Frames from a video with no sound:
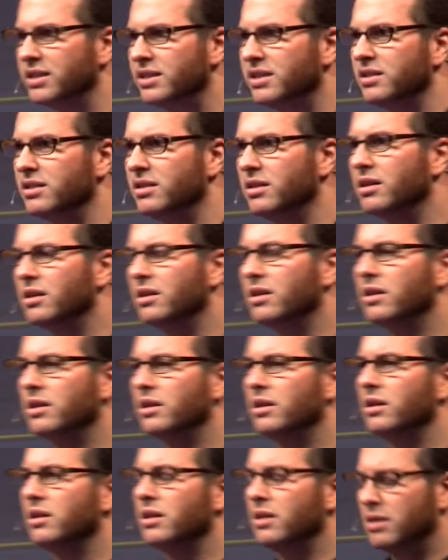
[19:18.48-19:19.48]
it.
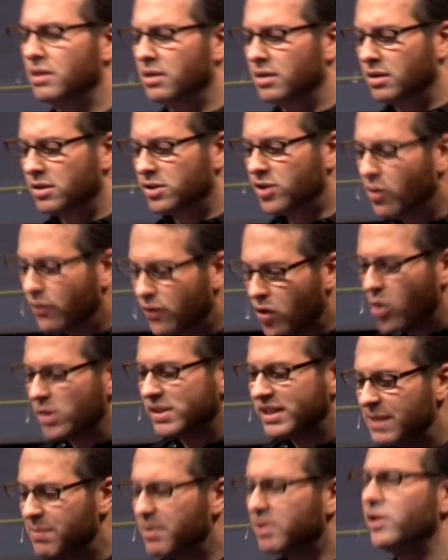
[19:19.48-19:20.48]
So of
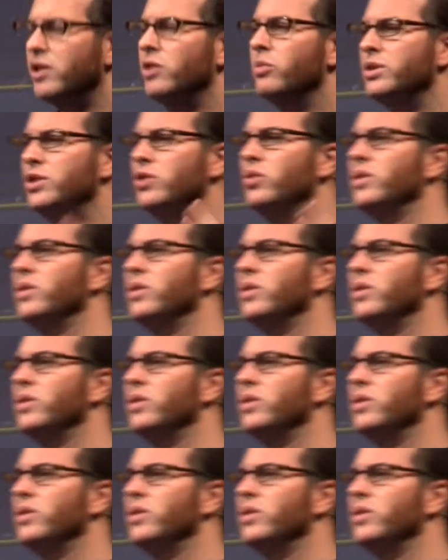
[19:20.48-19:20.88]
course, typically you would